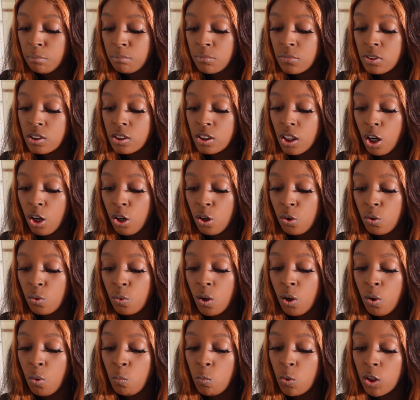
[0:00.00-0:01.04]
So
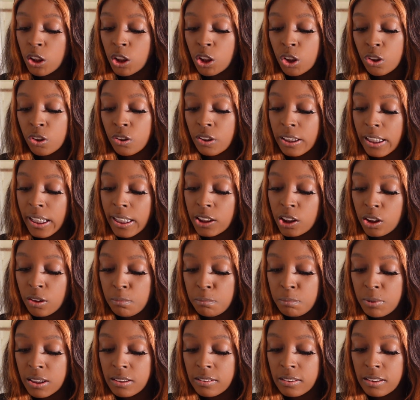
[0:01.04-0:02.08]
once you create your
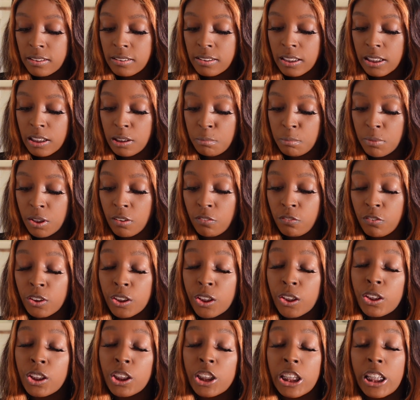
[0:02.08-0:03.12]
business email for
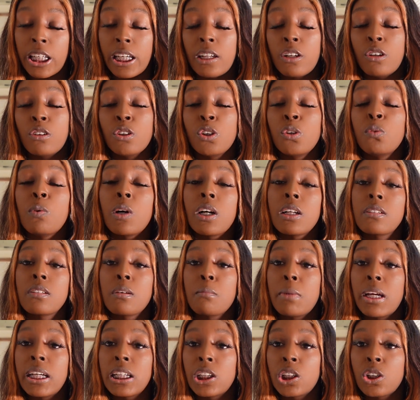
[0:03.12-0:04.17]
your channel, you want to
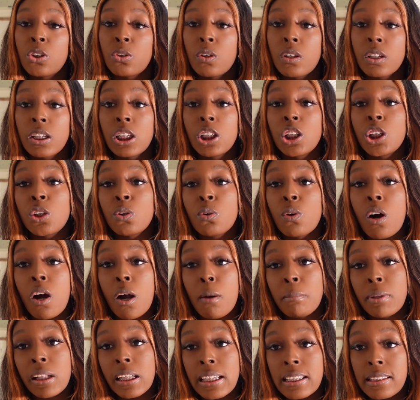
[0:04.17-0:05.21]
make sure that you are
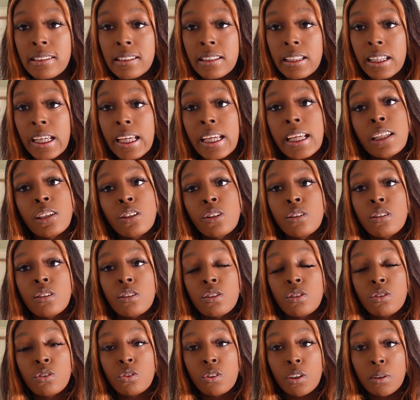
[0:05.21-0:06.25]
placing it in your
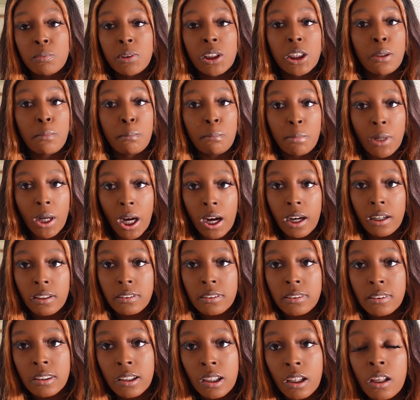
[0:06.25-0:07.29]
description
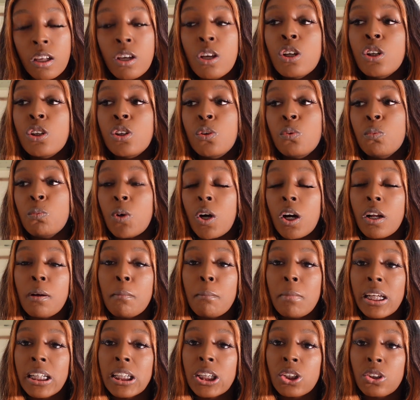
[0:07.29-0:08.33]
box. You want to
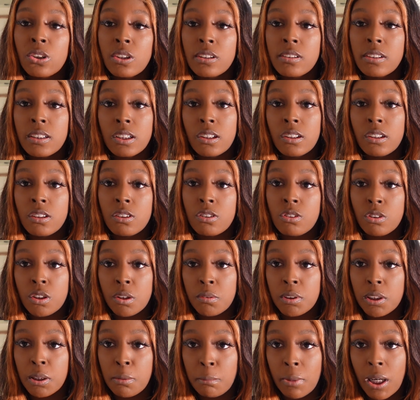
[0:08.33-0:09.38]
make sure it's in your
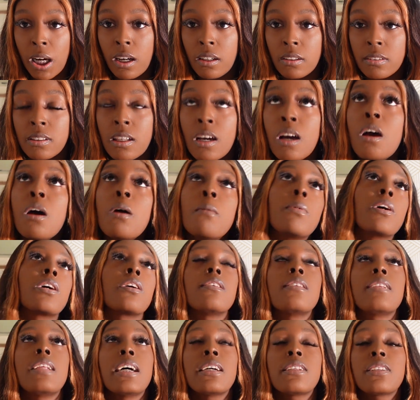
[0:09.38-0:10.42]
description box,
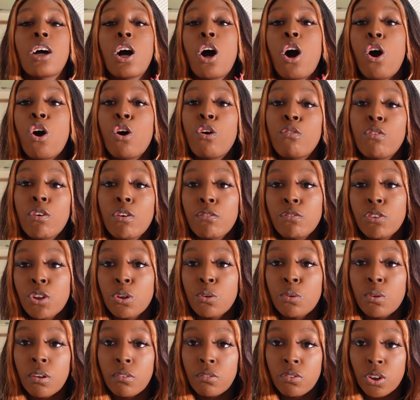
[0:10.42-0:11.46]
because that's an
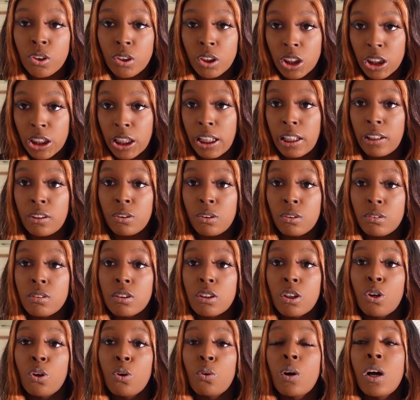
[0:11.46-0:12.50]
overview of your channel.
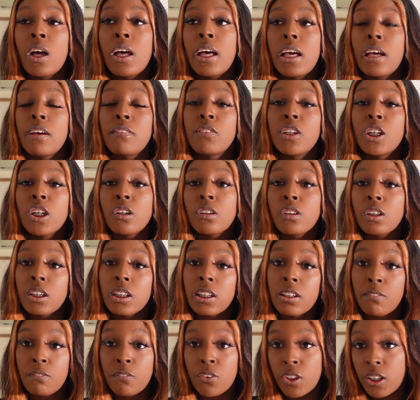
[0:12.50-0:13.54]
So if they're
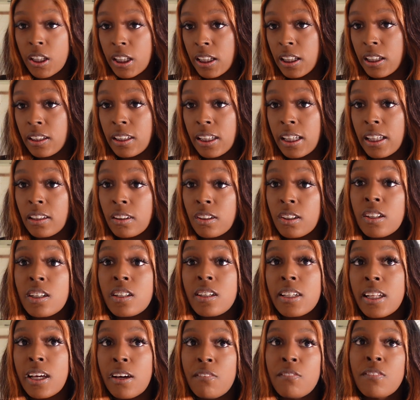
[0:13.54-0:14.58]
looking for anything, they're
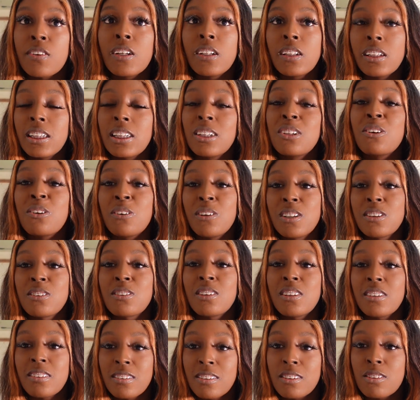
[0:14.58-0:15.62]
definitely going to
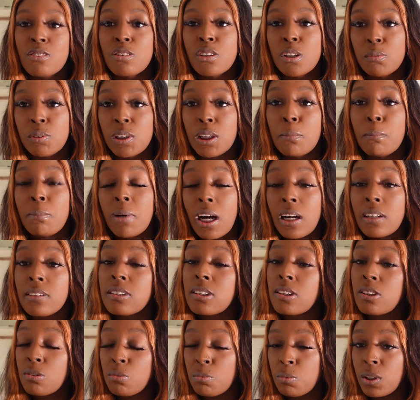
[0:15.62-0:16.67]
the description box
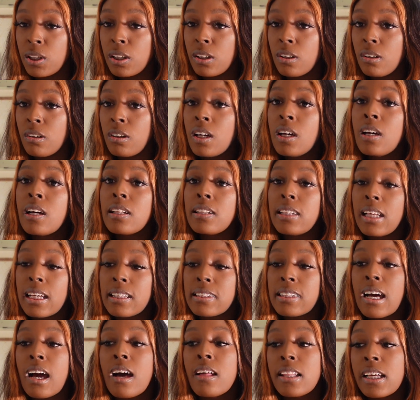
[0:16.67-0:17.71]
as well.
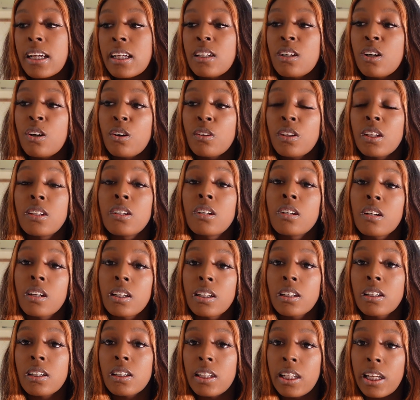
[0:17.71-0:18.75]
That's how they know that they're going to
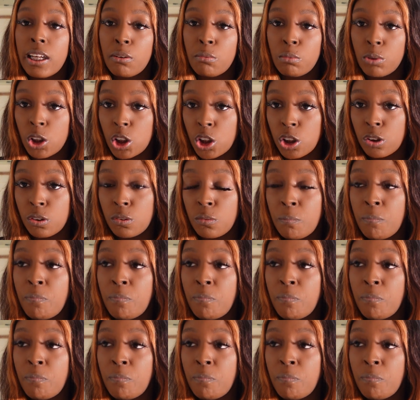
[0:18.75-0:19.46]
connect with you.